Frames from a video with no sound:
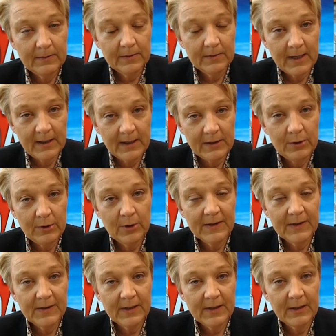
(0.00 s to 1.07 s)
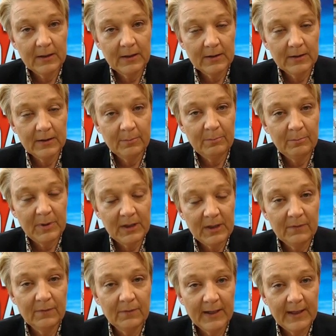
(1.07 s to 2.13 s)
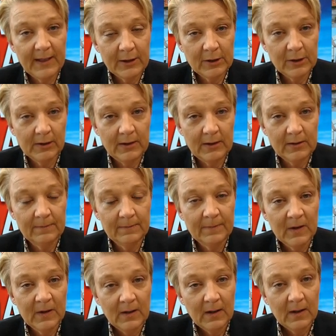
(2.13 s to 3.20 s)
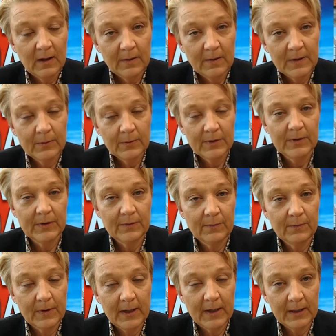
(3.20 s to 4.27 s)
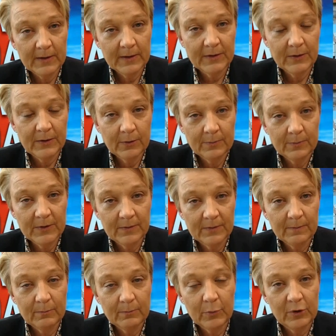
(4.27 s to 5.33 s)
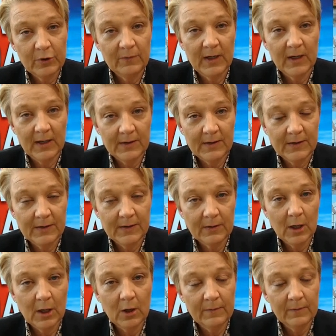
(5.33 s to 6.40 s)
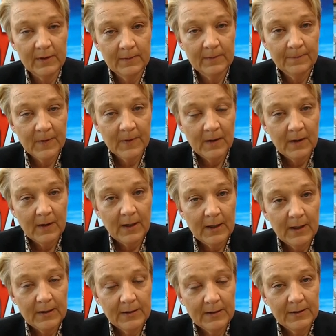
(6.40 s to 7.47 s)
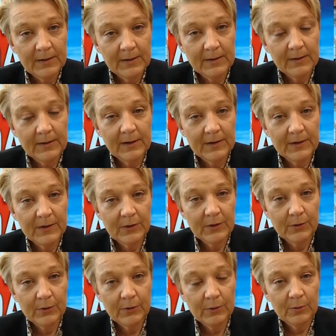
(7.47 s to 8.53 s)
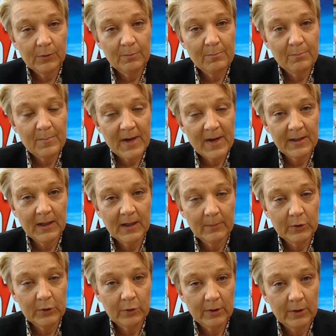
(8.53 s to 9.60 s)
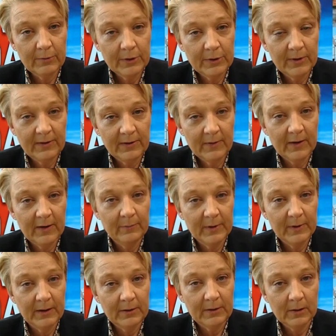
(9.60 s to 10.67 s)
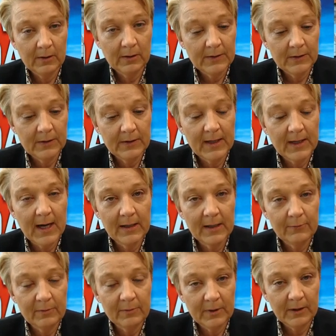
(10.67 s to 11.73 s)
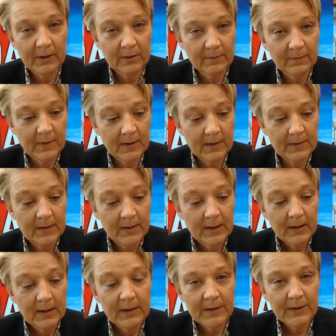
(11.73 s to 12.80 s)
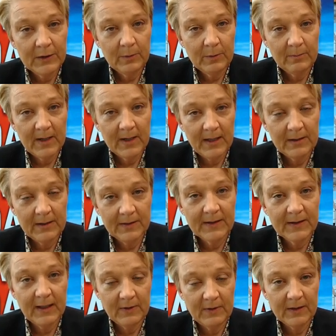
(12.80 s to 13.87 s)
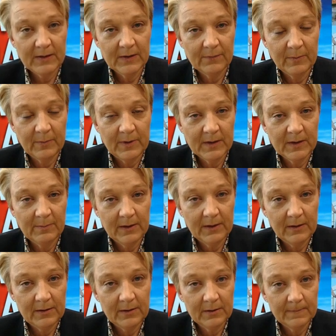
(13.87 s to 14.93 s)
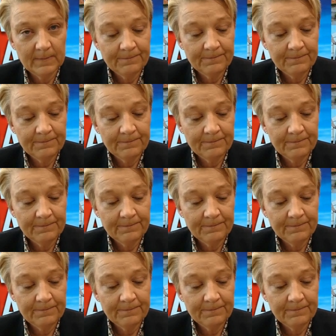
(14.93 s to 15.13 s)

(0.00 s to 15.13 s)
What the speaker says: ANU has taken a big financial hit. This was hailstorms, bushfires and COVID, and needs to make up $225 million, and $100 million of that needs to be made in savings from expenditure.